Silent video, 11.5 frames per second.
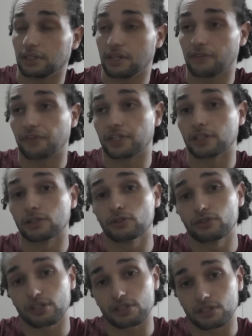if he
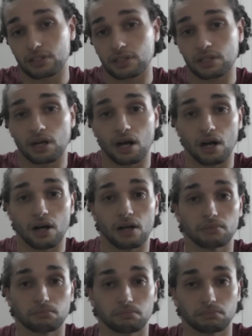loses,
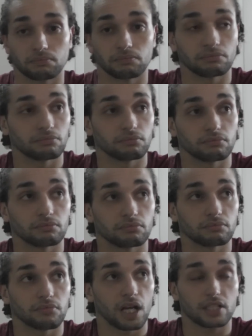
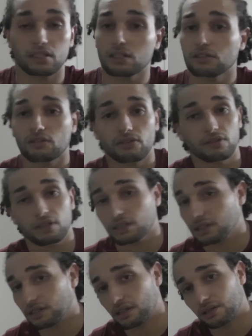I still don't
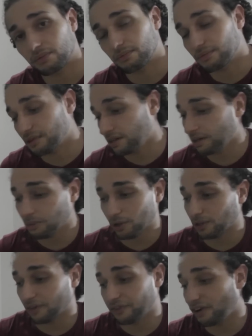think,
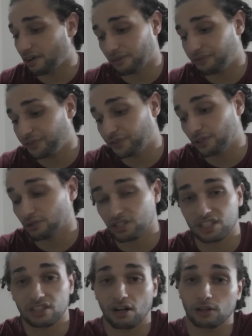well, if he
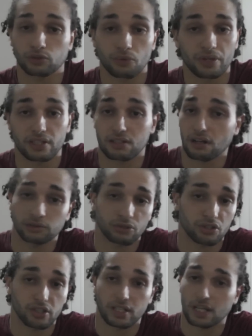loses and Aldo wins,
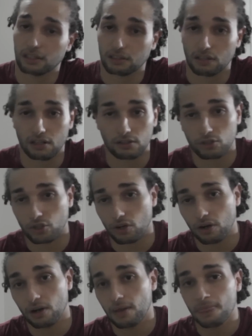Aldo should get the title
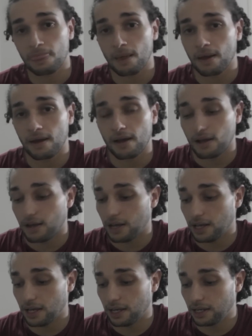shot.
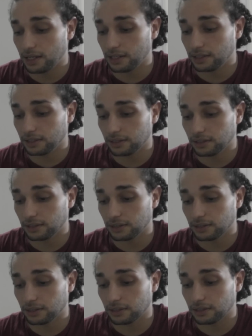
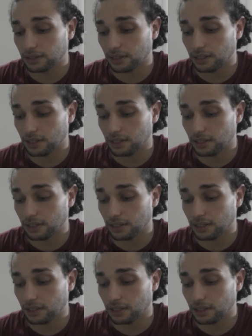And